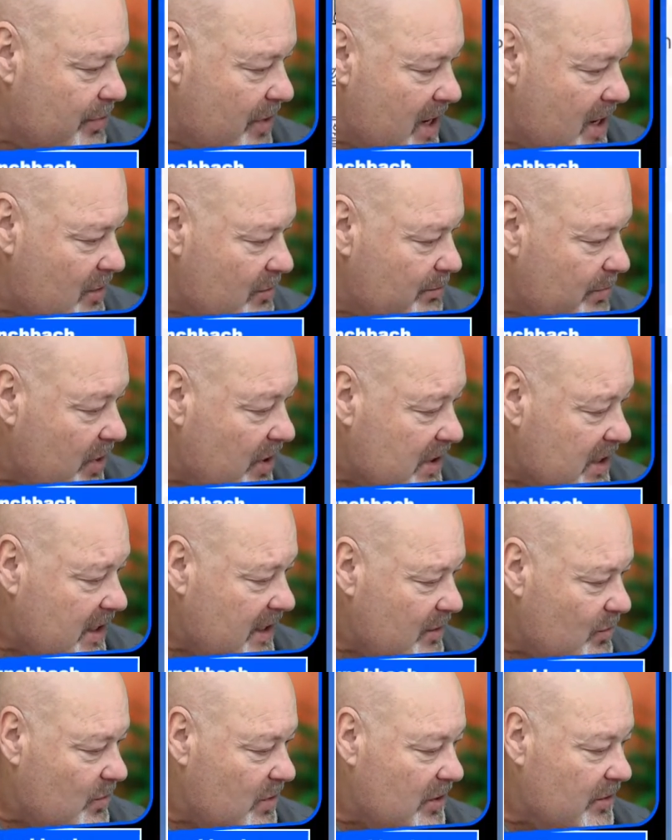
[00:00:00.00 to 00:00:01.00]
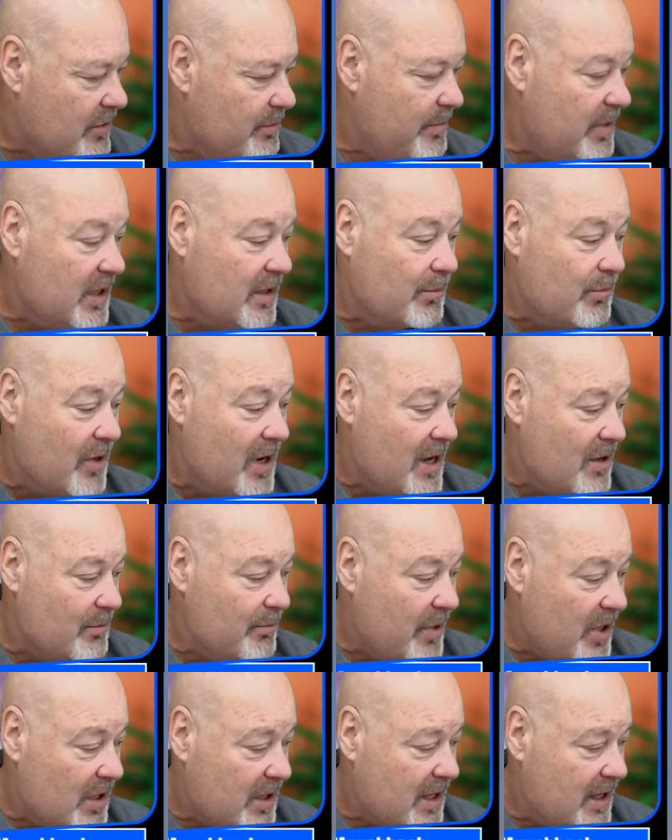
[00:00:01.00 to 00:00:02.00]
brown bucket. Well, the big brown
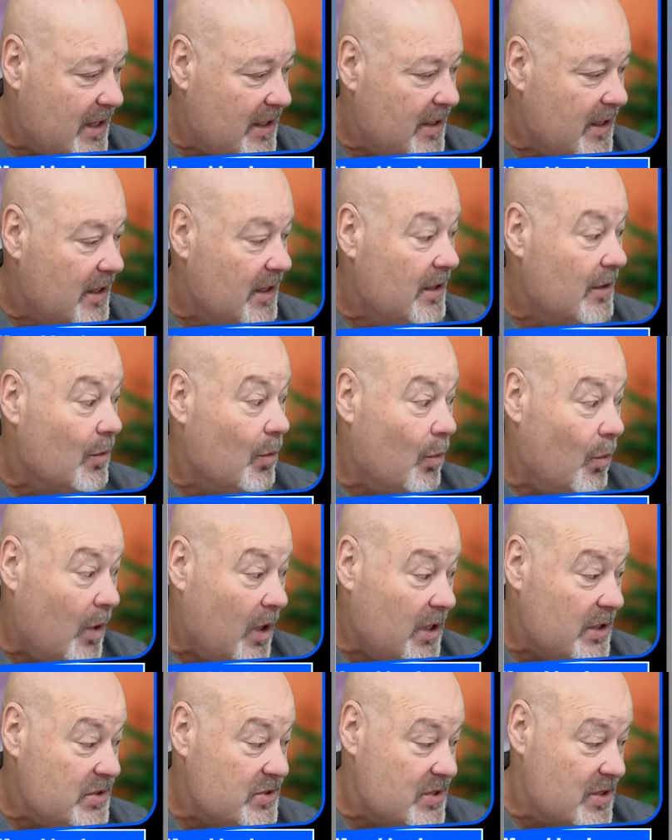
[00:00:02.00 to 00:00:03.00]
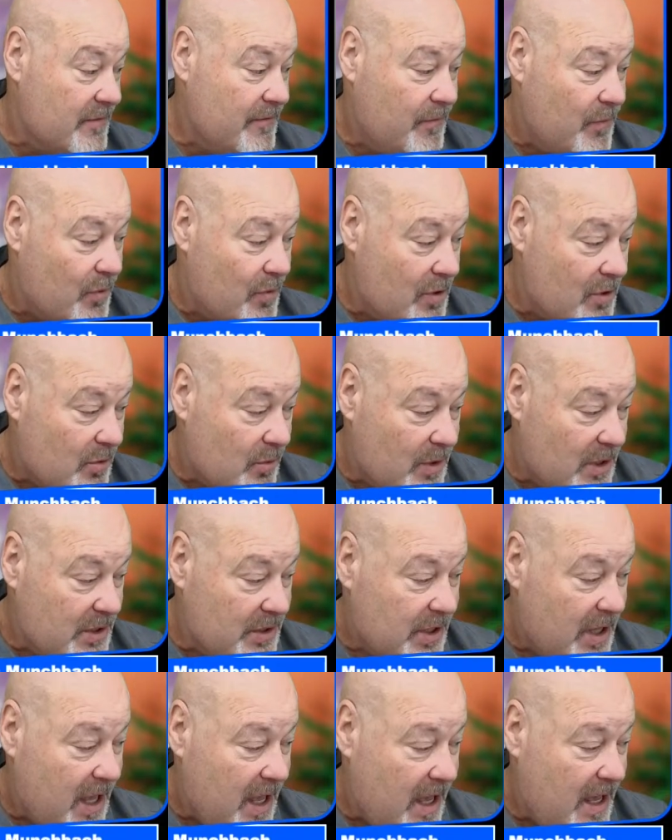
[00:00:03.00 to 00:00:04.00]
bucket was the
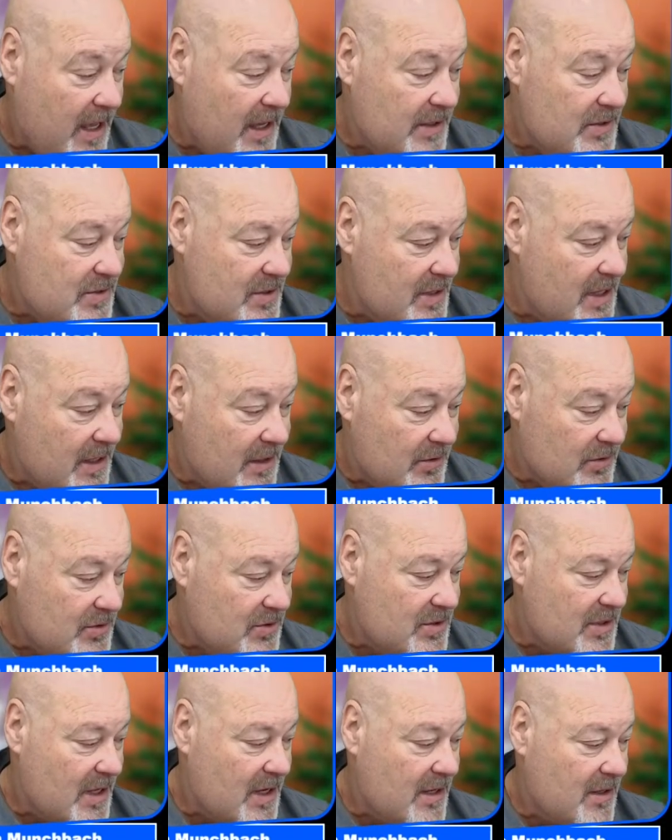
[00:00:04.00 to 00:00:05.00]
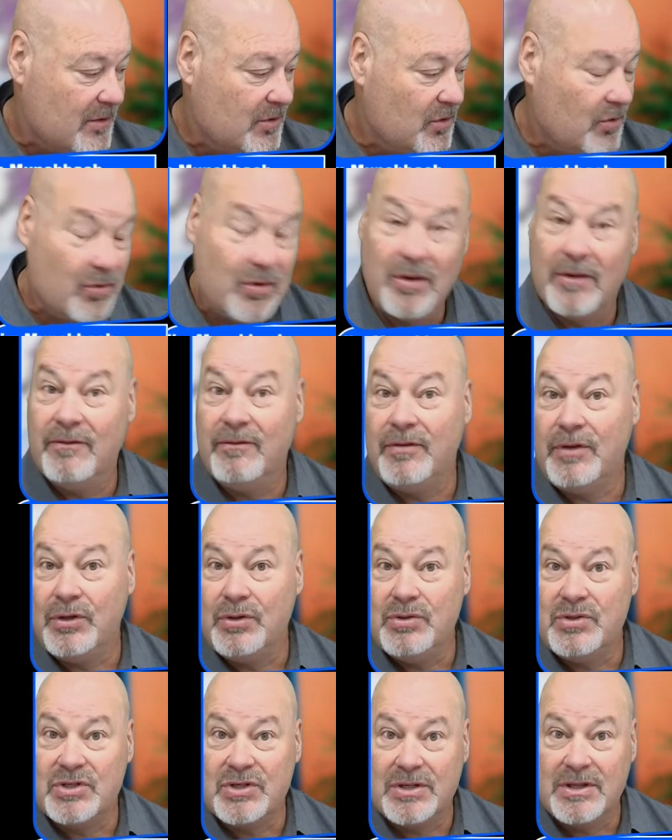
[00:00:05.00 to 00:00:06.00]
401k, so that looks like a little
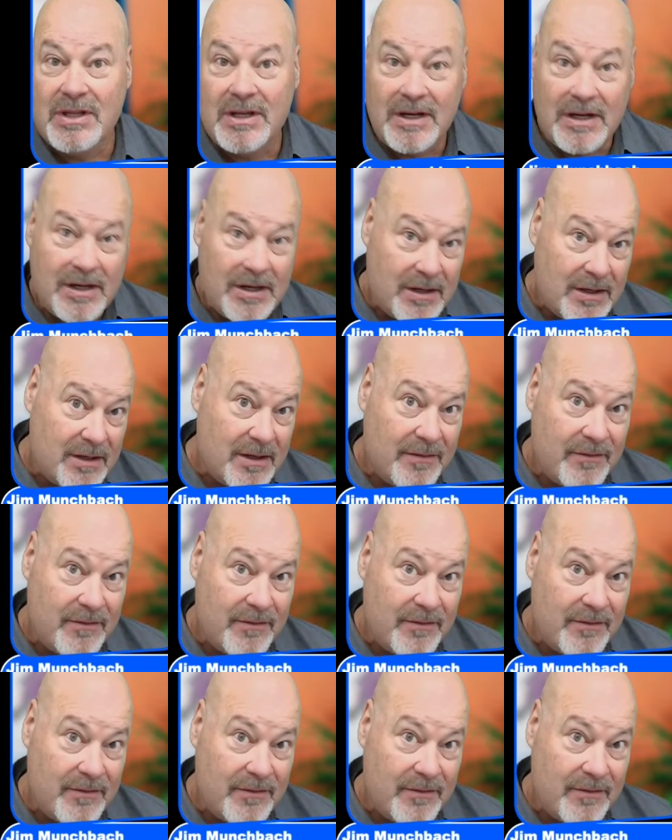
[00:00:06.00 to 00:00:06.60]
confusion there.